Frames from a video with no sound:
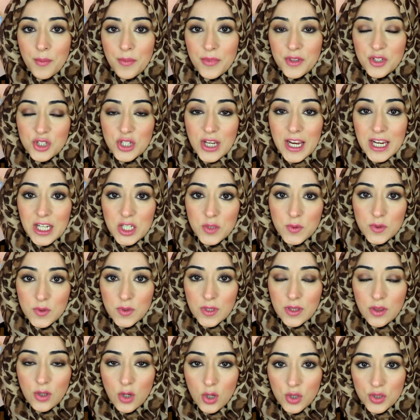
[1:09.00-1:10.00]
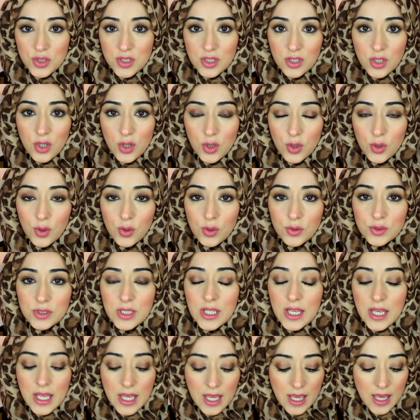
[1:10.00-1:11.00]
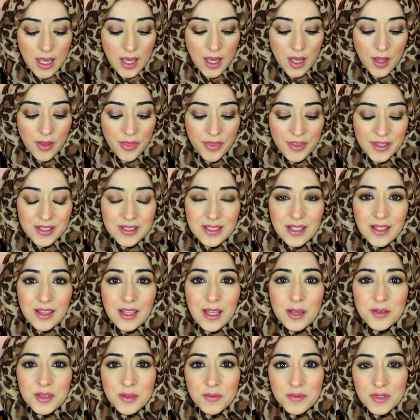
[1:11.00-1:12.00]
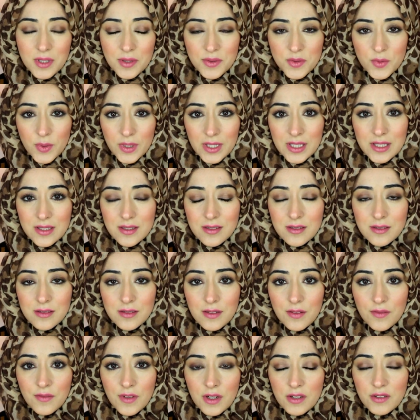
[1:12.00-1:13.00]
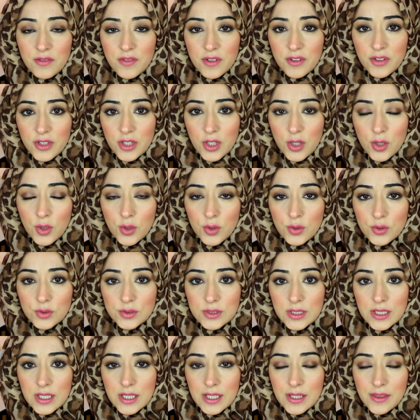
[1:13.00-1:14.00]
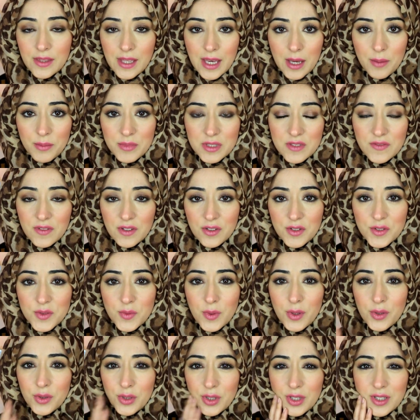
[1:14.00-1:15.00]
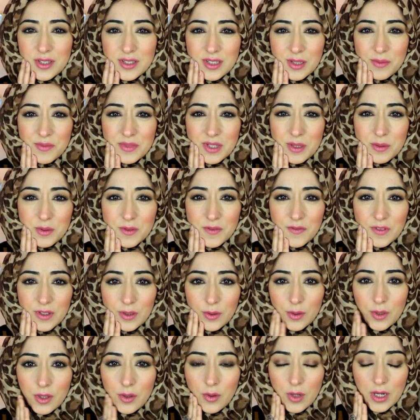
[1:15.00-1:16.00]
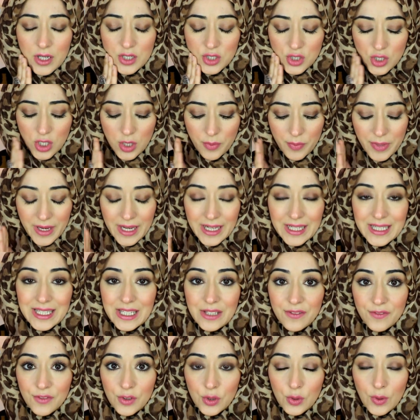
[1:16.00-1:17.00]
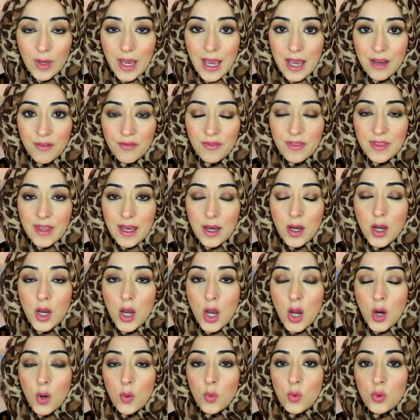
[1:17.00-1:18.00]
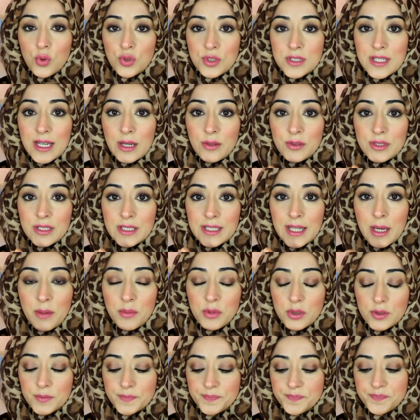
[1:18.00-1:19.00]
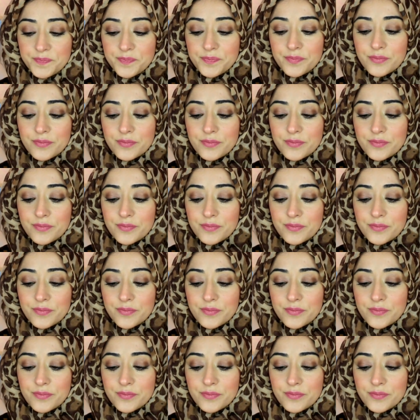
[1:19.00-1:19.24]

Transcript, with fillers: the change between the hot and cold and things like that. Sometimes when it's very, very cold in the atmosphere as well, you can sometimes feel quite a sharp pain if you have that worn down enamel.